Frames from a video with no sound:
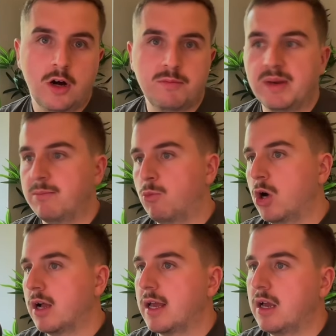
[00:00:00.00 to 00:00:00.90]
I've been
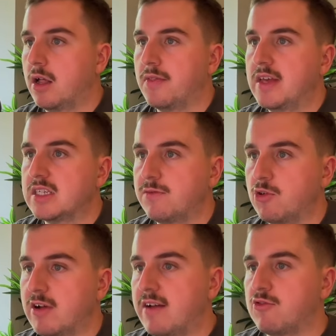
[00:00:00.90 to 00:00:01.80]
working on this
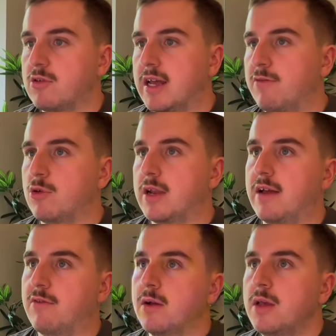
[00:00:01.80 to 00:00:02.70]
forever and ever and
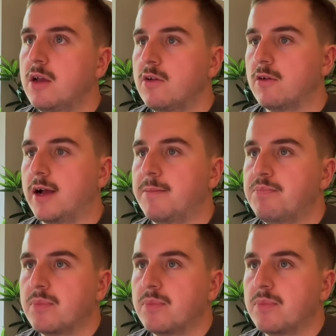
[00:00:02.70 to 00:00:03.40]
ever, right?